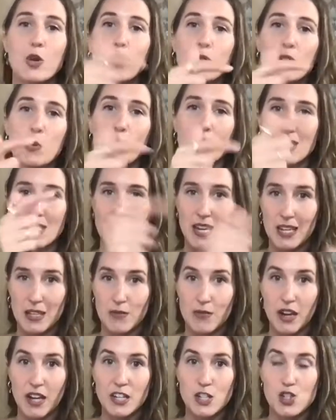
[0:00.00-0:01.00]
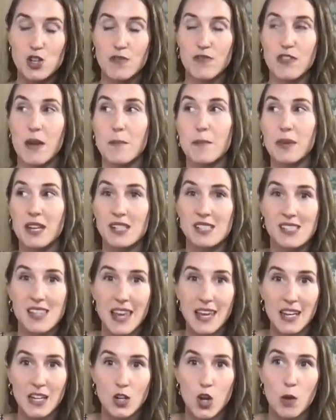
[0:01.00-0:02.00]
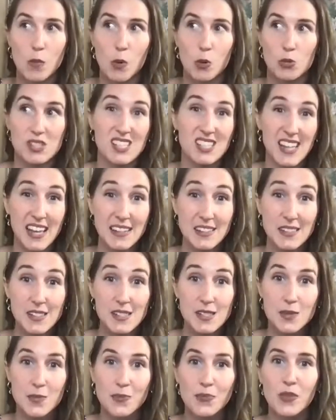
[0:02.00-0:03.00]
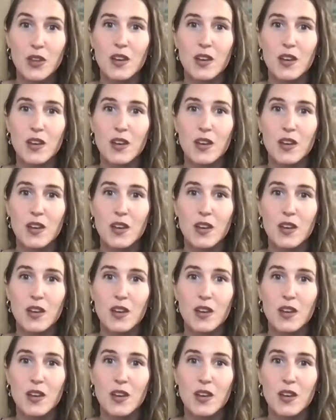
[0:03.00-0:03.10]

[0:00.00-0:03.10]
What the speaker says: only want to take advantage of them, because they can almost sense,